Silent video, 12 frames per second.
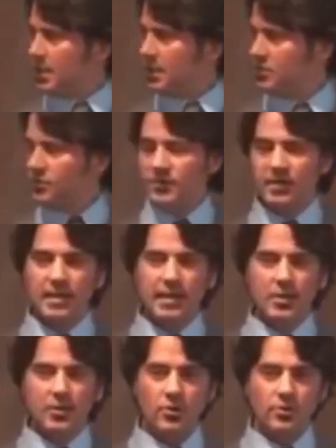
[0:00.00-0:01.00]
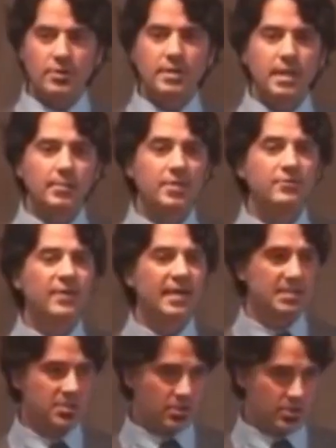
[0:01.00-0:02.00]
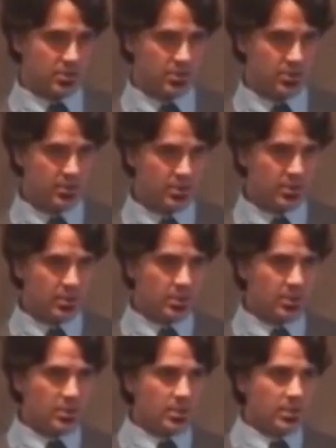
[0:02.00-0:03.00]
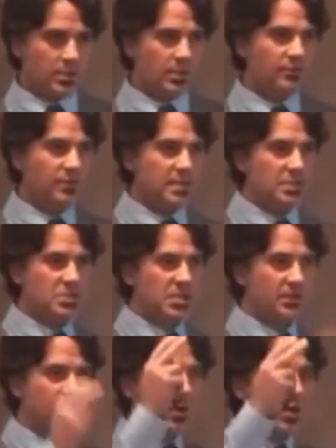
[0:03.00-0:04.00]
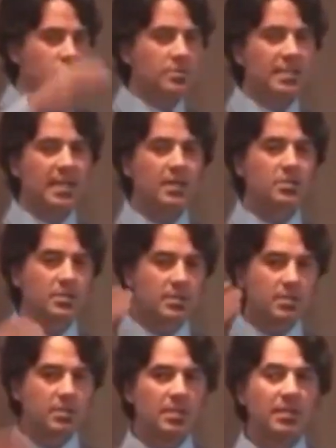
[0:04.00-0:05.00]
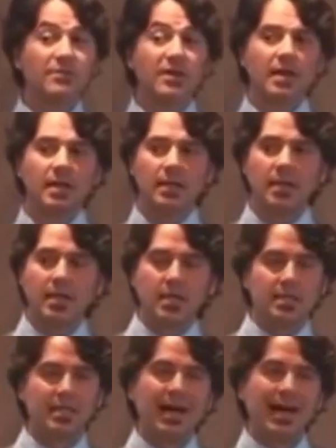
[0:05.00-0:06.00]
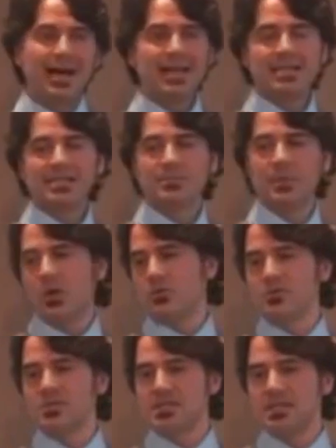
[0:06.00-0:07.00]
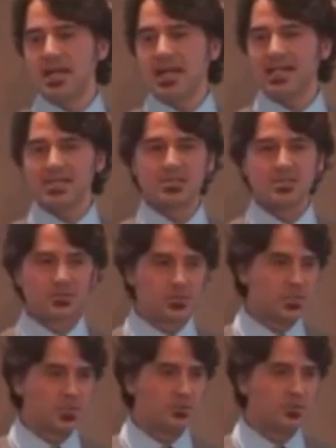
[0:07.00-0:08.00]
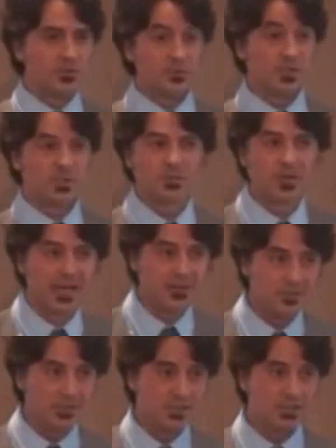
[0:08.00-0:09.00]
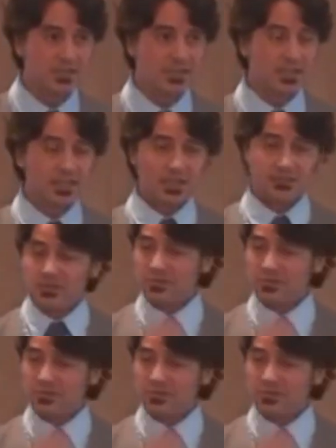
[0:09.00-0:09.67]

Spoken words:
and you feel that horror coming faster. You feed yourself only alkaline. You live on the highest potency, highest nutrition food, sprouts. If